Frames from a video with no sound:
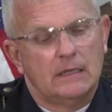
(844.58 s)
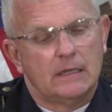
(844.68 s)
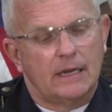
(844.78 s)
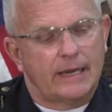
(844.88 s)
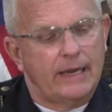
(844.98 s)

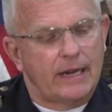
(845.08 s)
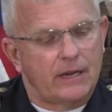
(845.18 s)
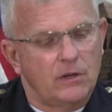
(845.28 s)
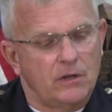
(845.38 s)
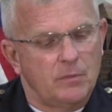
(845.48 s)
Again, I
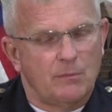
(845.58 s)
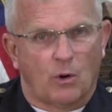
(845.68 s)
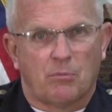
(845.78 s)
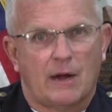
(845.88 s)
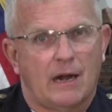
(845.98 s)
couldn't be
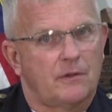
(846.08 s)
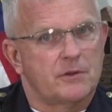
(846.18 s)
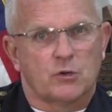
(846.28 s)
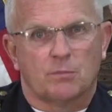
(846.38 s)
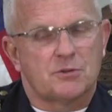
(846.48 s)
more proud of
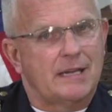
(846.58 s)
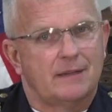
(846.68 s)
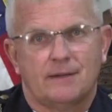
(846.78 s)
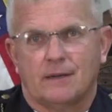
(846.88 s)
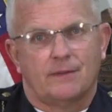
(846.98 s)
the troopers
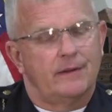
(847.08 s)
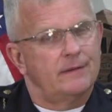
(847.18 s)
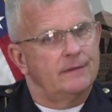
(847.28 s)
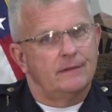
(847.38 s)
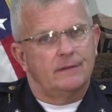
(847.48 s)
out there
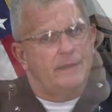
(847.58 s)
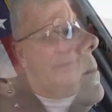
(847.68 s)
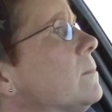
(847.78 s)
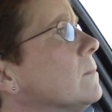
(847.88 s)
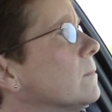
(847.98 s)

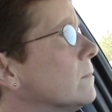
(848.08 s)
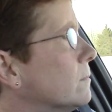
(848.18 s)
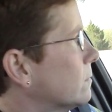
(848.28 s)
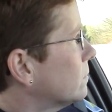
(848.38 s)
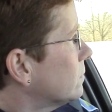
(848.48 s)
that
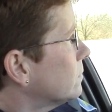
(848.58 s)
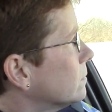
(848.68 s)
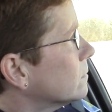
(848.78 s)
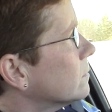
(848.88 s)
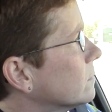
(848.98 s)
they've
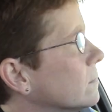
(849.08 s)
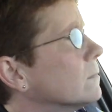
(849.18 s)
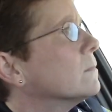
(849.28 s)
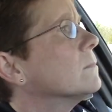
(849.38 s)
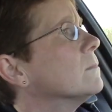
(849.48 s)
been biting at the
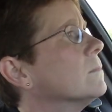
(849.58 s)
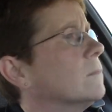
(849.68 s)
bit